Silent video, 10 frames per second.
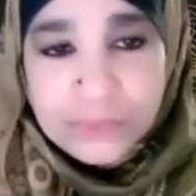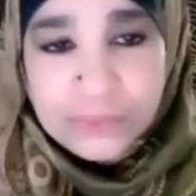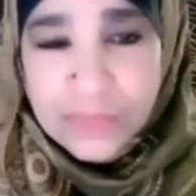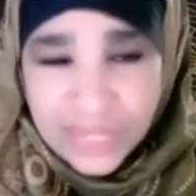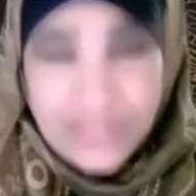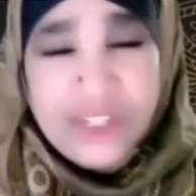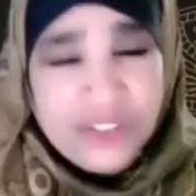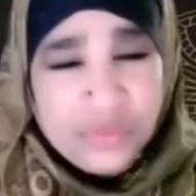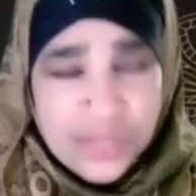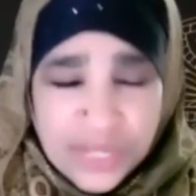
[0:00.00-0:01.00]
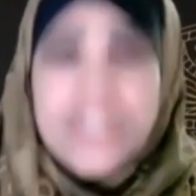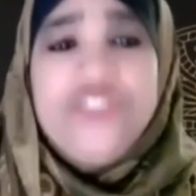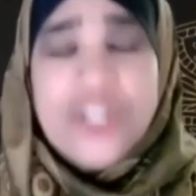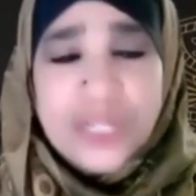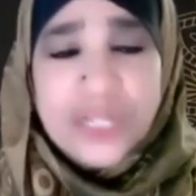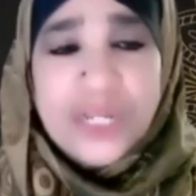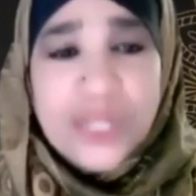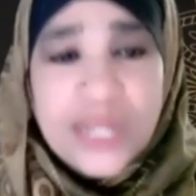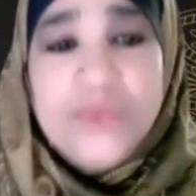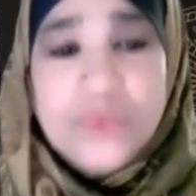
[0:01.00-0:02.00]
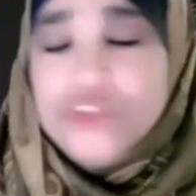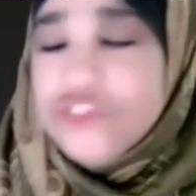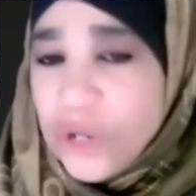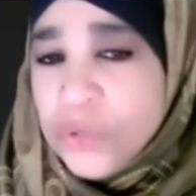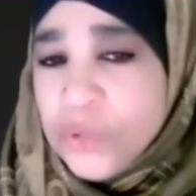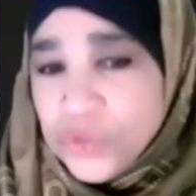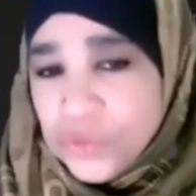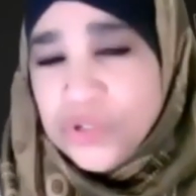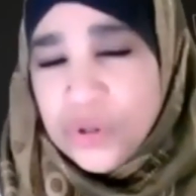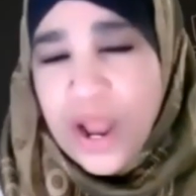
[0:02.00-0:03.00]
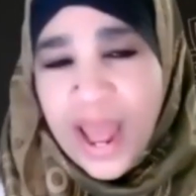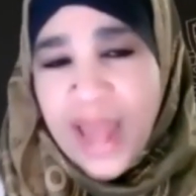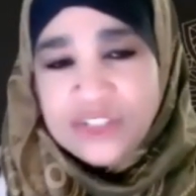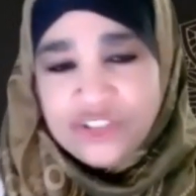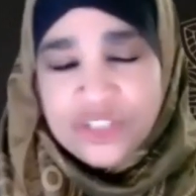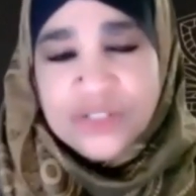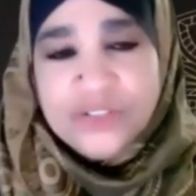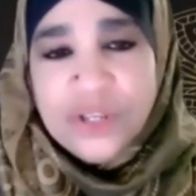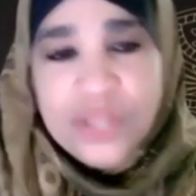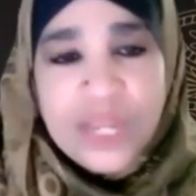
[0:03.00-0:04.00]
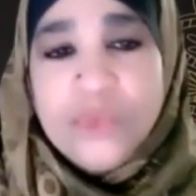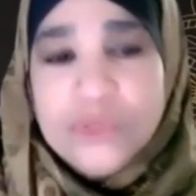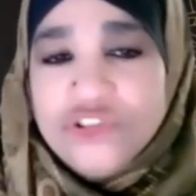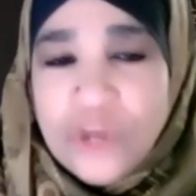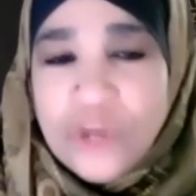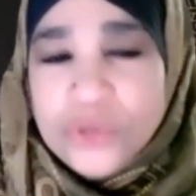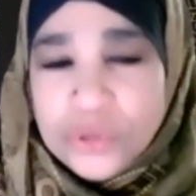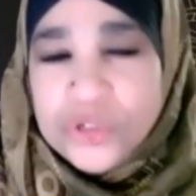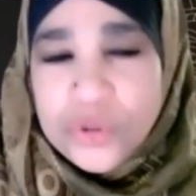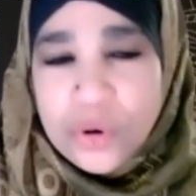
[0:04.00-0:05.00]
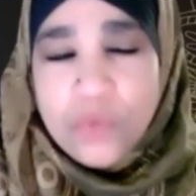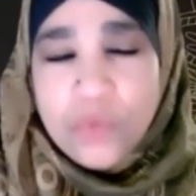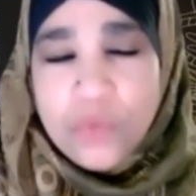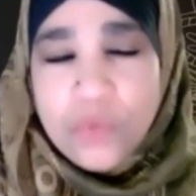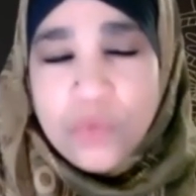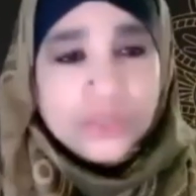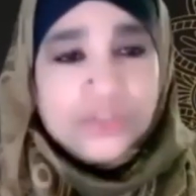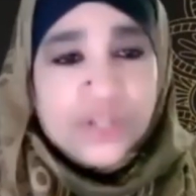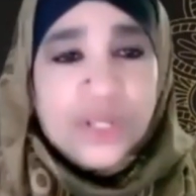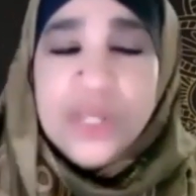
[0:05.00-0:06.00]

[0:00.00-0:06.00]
and this religion, it will show through your actions. It will show through your words.